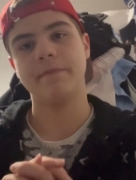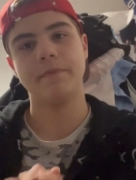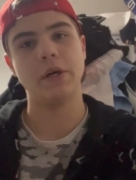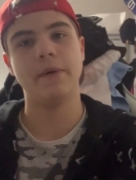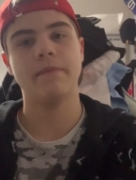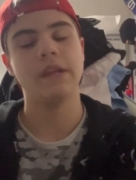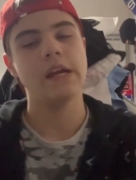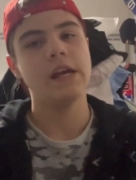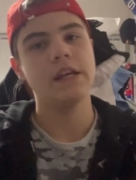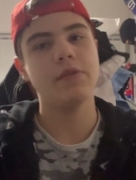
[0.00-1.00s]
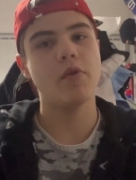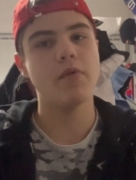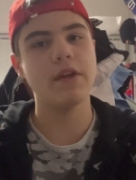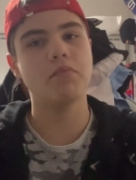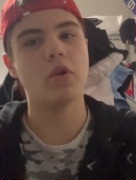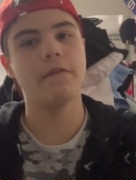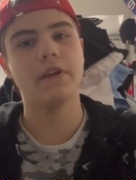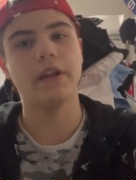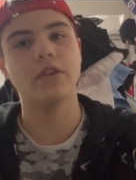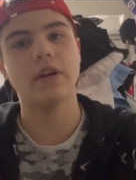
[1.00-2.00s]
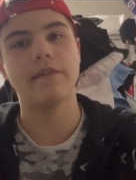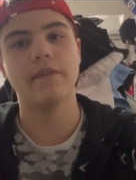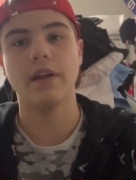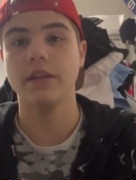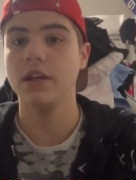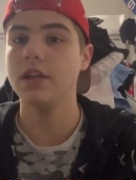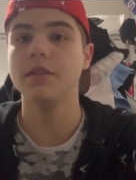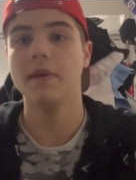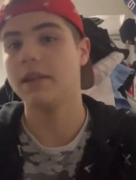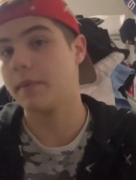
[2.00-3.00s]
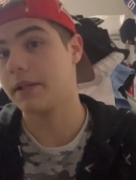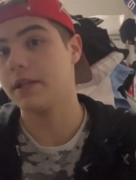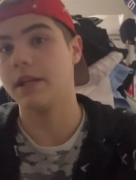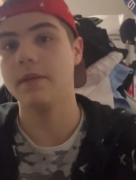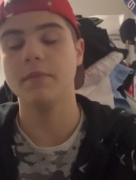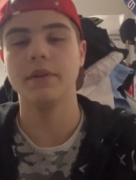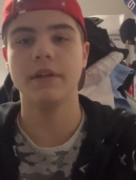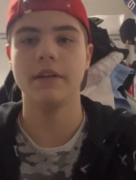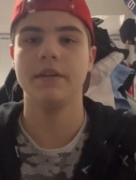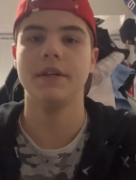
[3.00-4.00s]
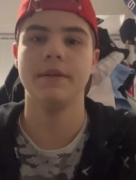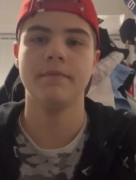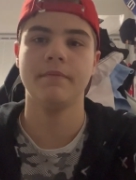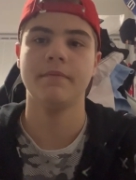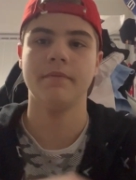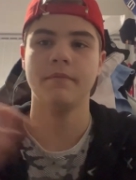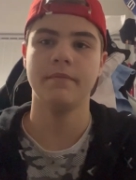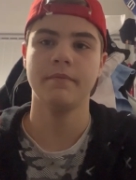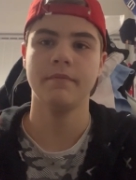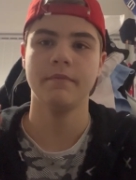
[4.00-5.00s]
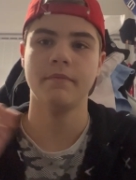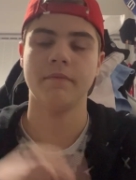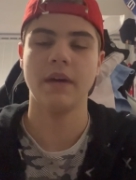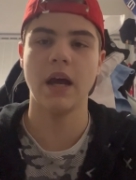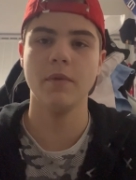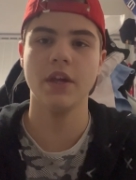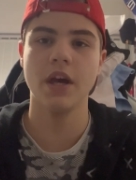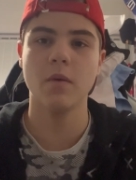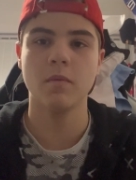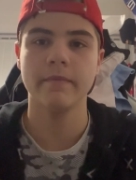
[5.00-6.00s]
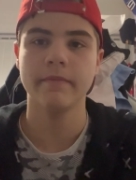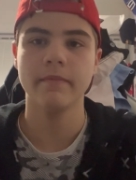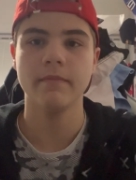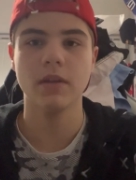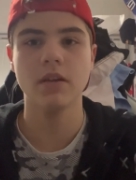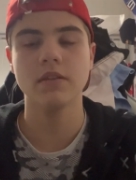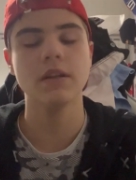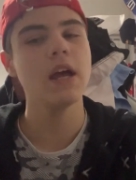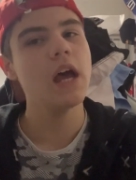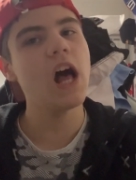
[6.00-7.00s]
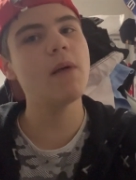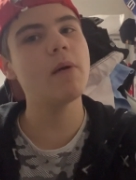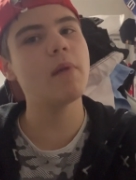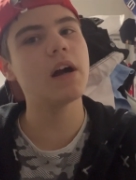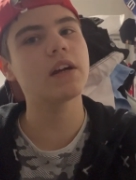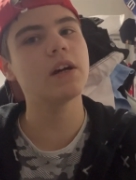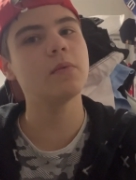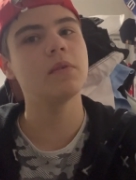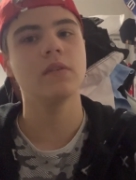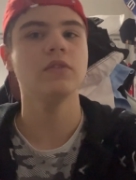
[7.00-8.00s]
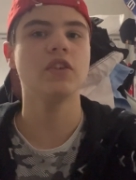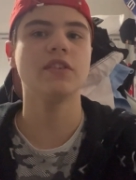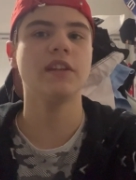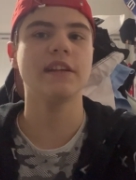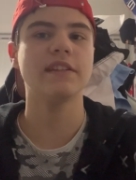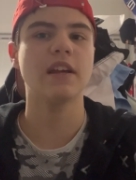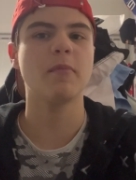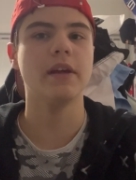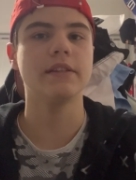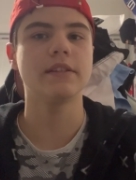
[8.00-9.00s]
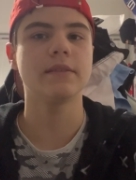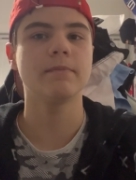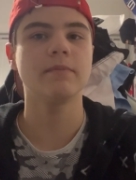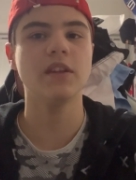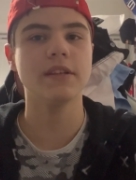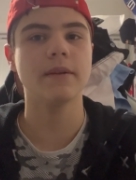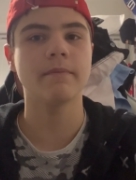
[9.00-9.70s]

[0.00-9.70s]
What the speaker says: but you were a Red Bull affiliate driver for 9 years. You made the big team, but then out you go, because Helmut Marko doesn't like 6th place, does he?